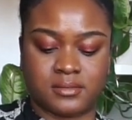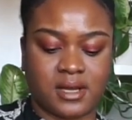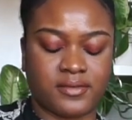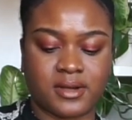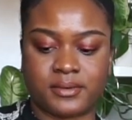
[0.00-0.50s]

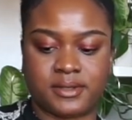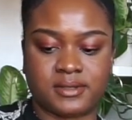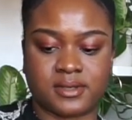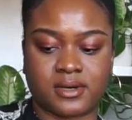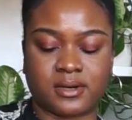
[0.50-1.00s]
I forgot what these
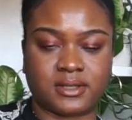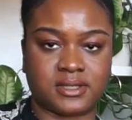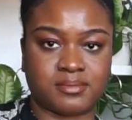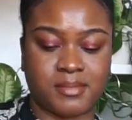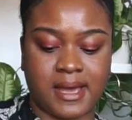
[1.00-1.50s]
are called,
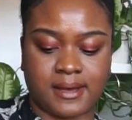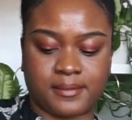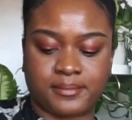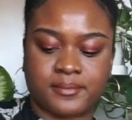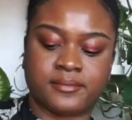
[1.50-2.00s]
this mat,
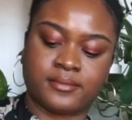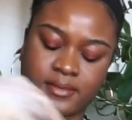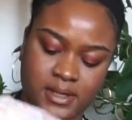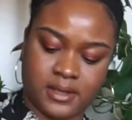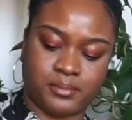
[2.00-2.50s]

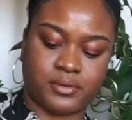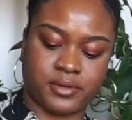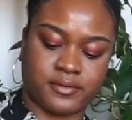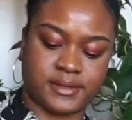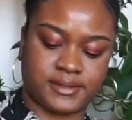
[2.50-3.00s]
and then pour the
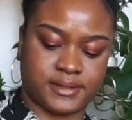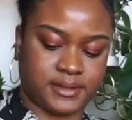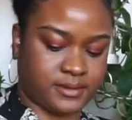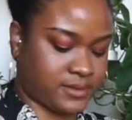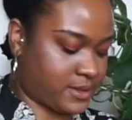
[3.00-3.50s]
rest in
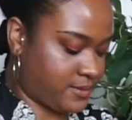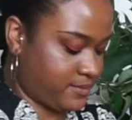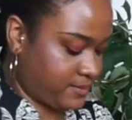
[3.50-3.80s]
here, okay?